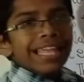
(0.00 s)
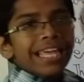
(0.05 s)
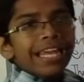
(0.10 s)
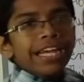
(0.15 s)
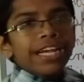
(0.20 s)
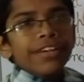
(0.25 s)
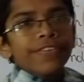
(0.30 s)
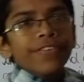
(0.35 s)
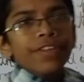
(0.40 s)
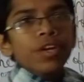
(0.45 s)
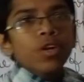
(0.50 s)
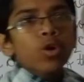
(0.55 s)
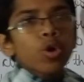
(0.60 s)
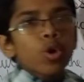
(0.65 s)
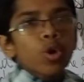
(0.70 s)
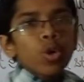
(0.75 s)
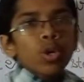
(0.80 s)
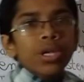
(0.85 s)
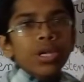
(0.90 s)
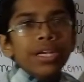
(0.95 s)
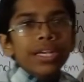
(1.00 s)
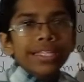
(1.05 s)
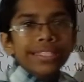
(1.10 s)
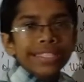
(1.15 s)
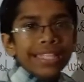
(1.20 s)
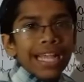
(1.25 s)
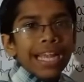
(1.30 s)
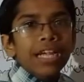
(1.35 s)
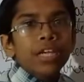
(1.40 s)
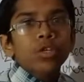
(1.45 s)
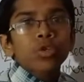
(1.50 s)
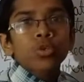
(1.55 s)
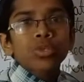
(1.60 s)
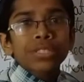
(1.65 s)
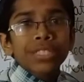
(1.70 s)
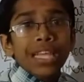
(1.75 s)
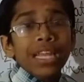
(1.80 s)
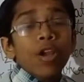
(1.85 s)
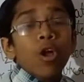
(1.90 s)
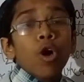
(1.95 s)
then it will go in cell to
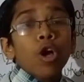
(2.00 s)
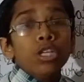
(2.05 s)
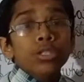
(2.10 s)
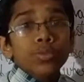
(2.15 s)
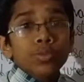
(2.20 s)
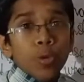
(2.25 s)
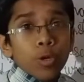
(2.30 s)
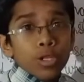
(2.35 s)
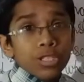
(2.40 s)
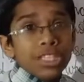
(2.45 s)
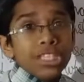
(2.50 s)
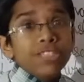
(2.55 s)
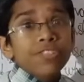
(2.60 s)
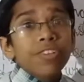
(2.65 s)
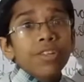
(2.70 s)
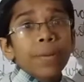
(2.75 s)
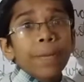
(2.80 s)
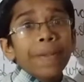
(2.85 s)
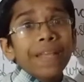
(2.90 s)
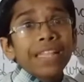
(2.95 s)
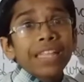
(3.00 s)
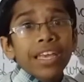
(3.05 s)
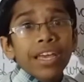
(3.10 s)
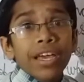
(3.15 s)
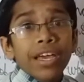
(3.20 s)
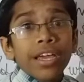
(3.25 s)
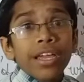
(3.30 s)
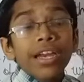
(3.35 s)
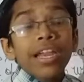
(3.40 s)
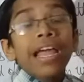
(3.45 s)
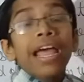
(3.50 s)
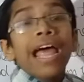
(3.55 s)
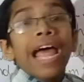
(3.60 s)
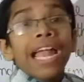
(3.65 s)
cell osmosis will be there